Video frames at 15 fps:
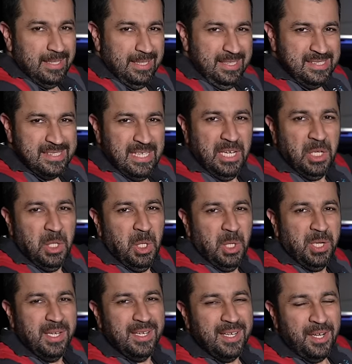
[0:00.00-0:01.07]
Let's take a
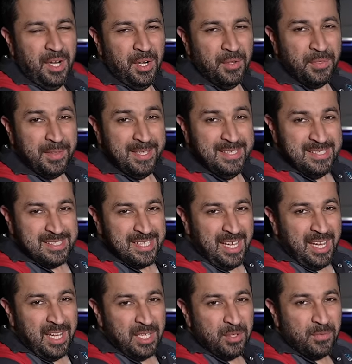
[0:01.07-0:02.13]
look of the
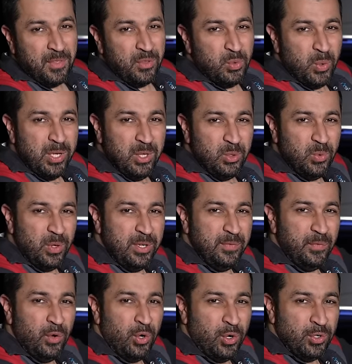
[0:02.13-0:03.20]
inside of the twenty
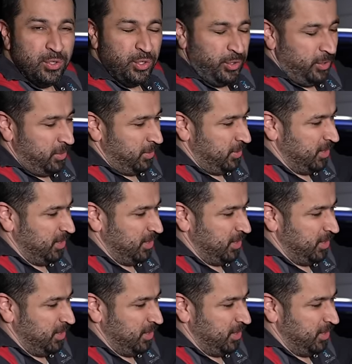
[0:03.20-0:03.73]
twenty-four Toyota